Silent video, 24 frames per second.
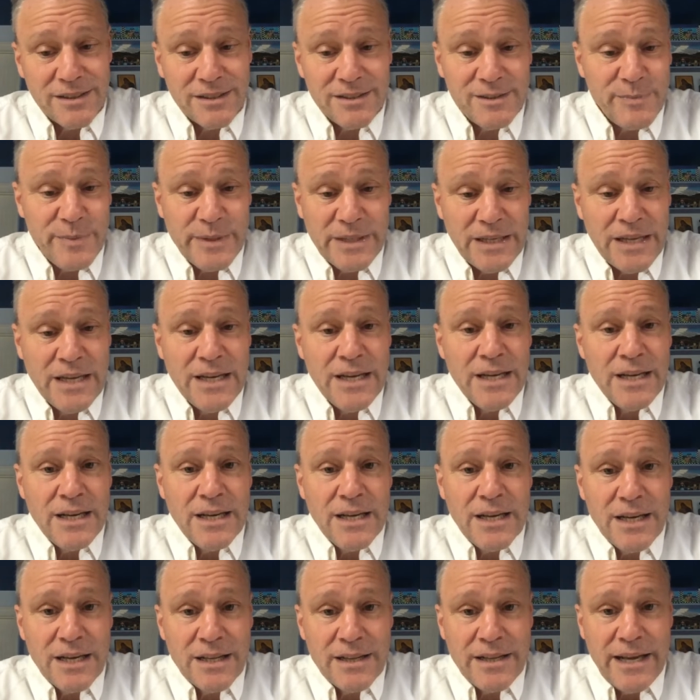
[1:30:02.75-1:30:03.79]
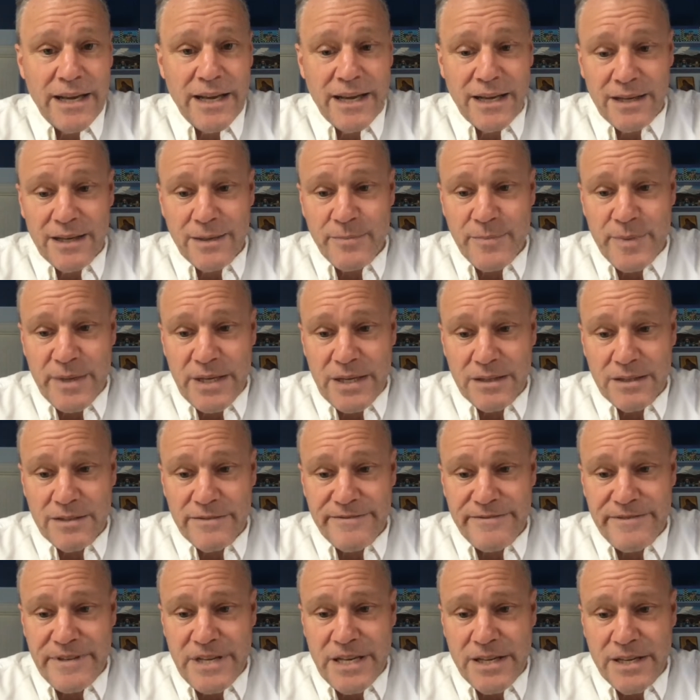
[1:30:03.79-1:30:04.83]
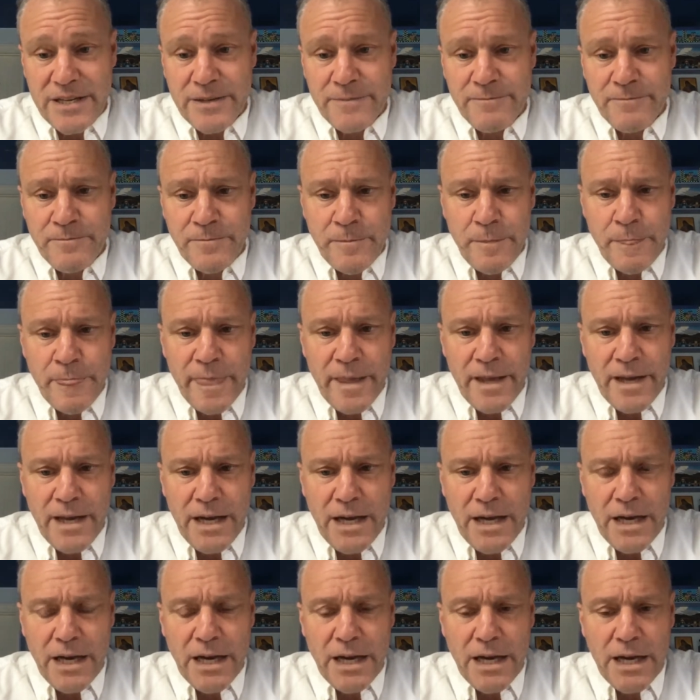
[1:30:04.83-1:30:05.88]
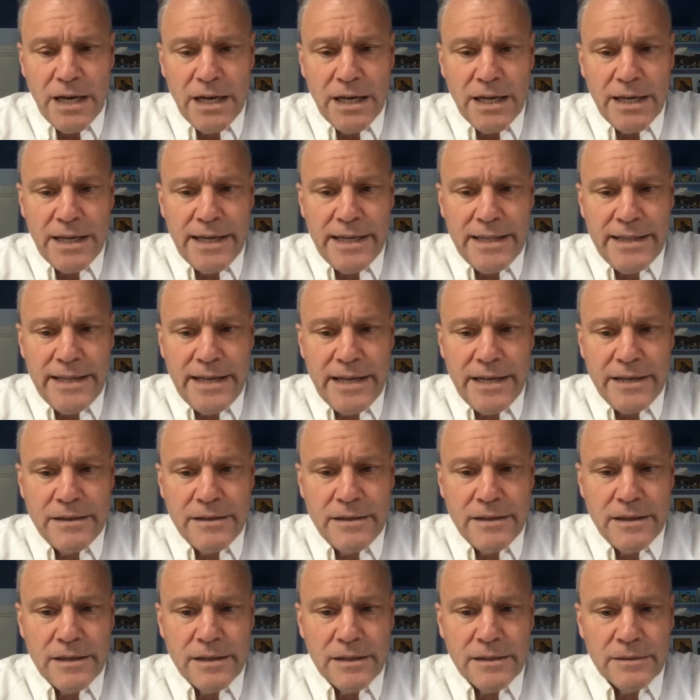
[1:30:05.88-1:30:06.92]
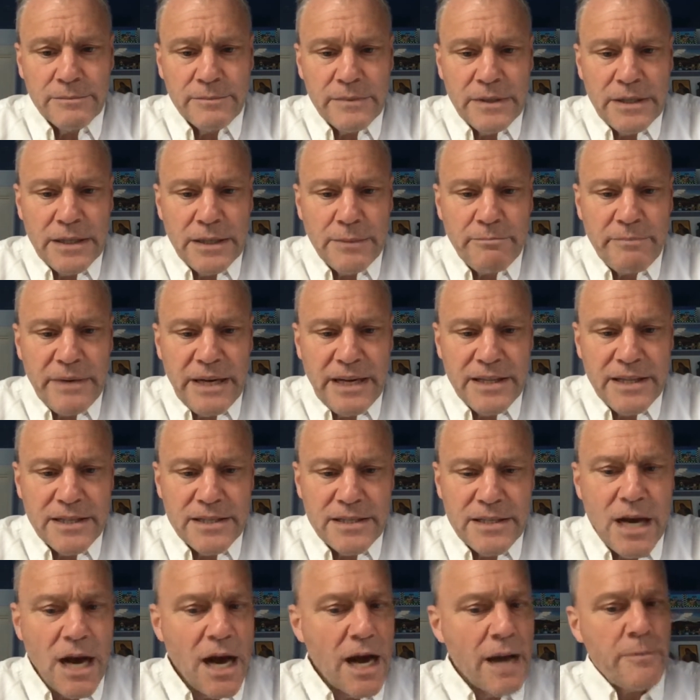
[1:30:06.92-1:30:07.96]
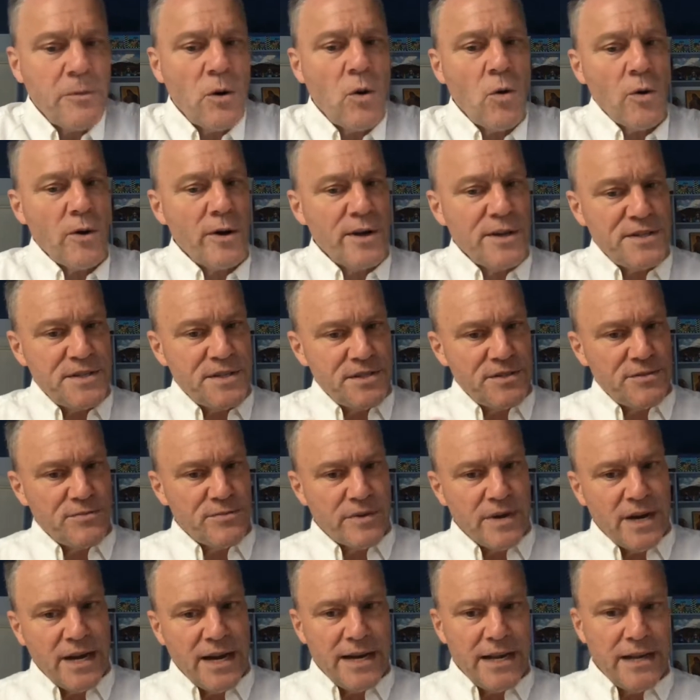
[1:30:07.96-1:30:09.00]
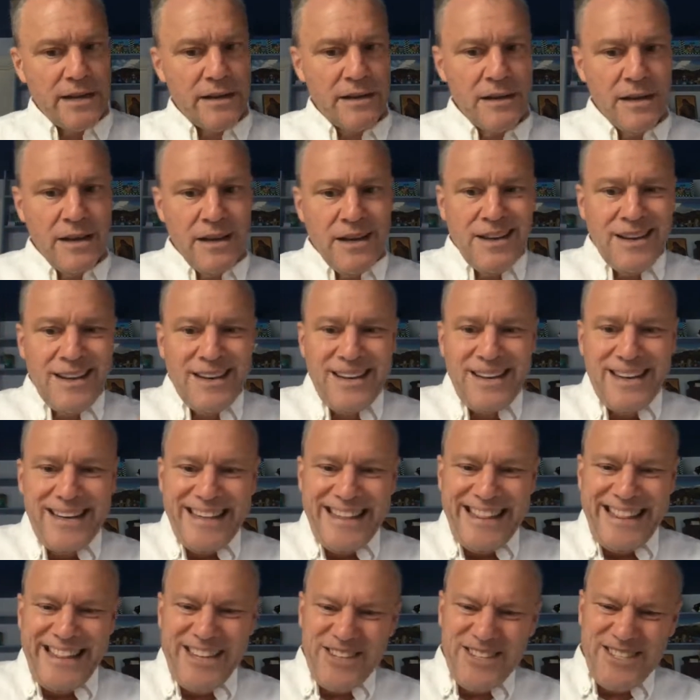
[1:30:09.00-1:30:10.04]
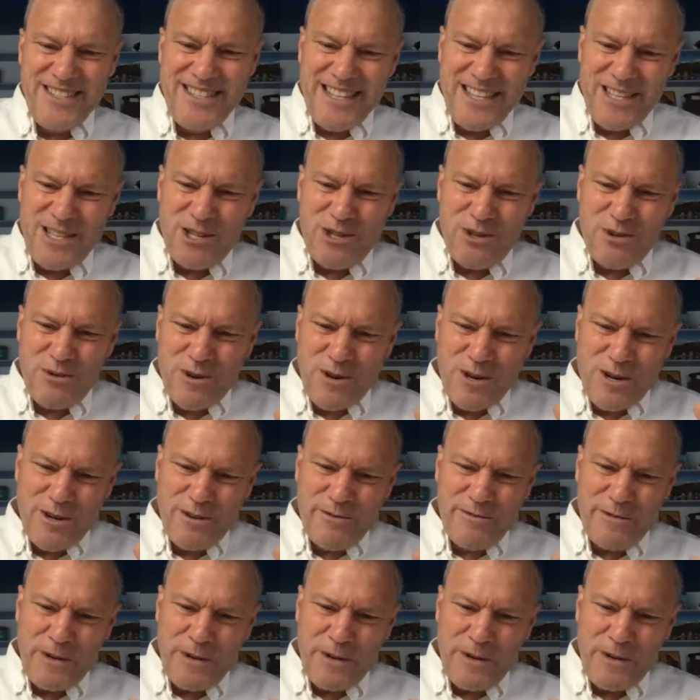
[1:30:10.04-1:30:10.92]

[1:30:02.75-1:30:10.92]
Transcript: but they end up being defeated. And then by the time Horace is writing, there's this sort of